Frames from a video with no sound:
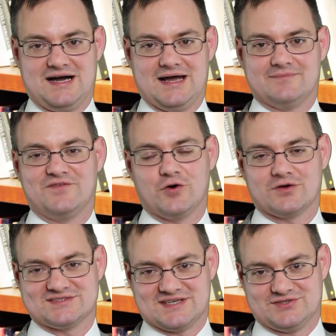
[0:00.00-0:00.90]
time,
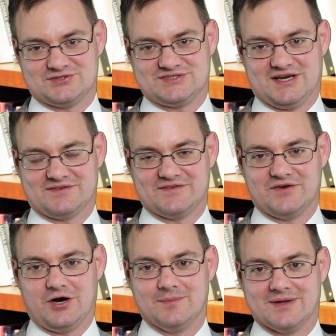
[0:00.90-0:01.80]
focus on your
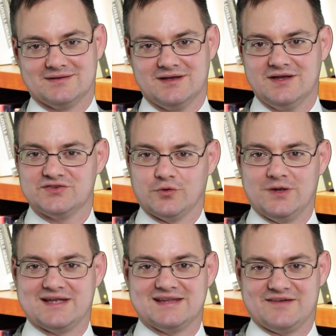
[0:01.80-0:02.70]
self-development so
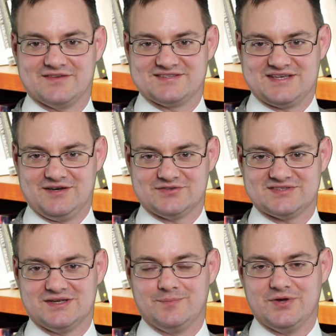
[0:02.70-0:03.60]
we can have the
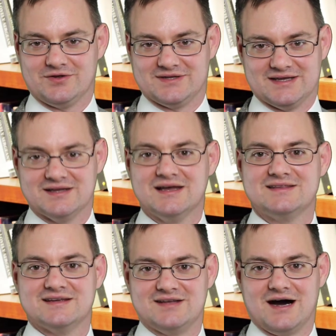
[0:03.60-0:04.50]
skills and ability
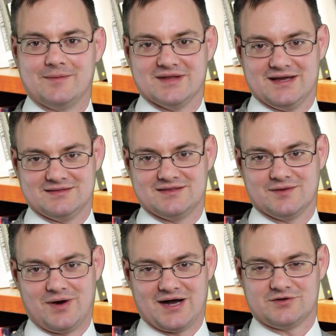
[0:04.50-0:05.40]
to dominate
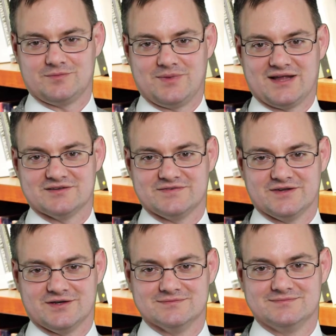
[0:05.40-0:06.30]
the modern
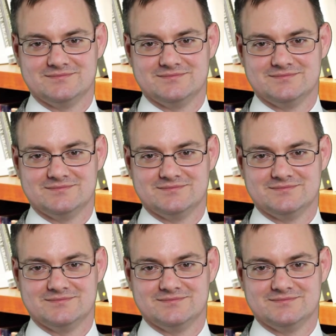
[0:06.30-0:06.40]
battlefield.